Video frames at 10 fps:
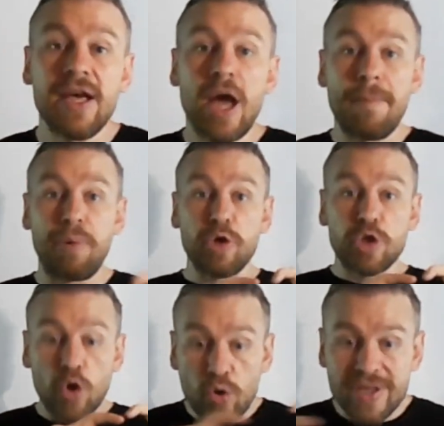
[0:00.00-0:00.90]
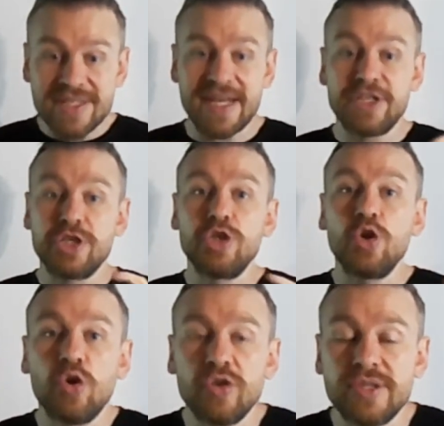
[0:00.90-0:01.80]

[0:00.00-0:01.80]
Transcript: and put your intention, your